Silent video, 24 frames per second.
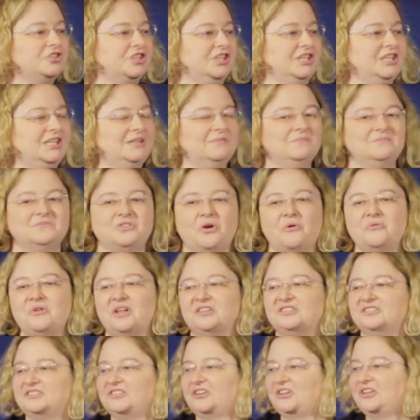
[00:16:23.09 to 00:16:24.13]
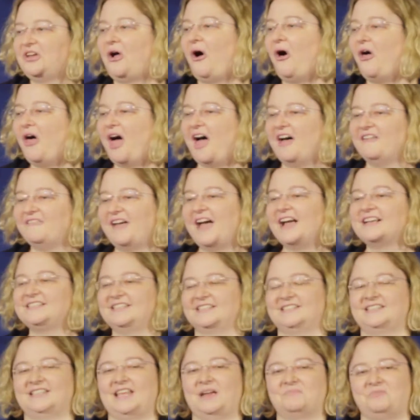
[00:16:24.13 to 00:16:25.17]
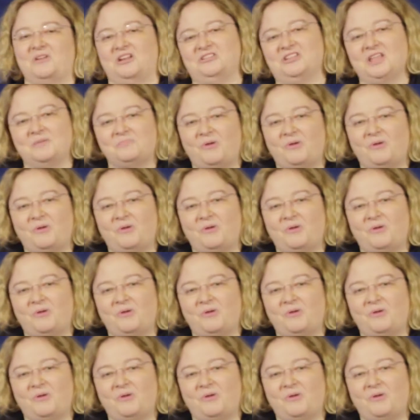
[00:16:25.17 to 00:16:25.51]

team don't necessarily all have access to that project.